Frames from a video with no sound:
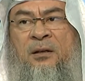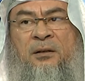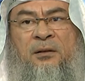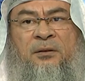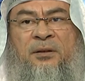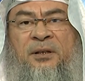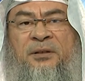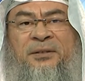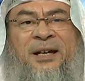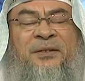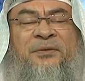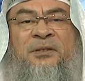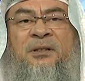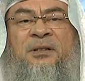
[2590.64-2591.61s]
The
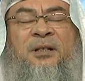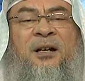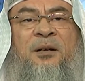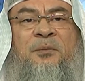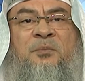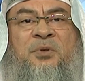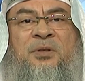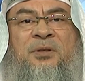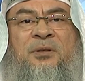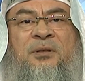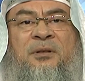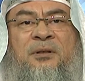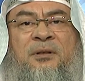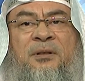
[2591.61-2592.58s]
devil comes
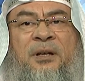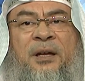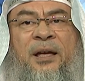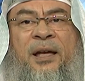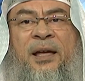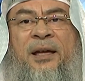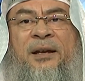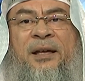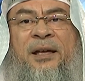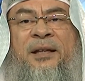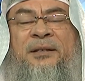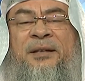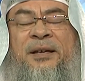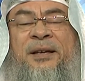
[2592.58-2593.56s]
and
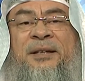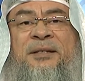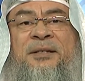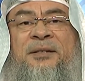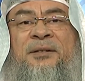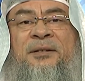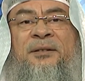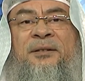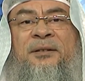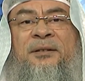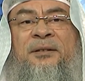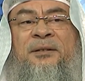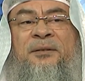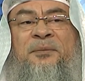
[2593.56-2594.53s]
it's his
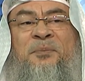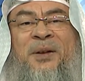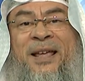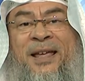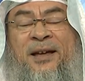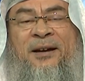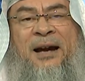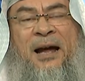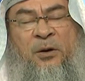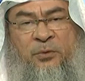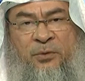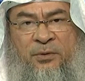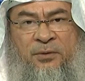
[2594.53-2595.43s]
playground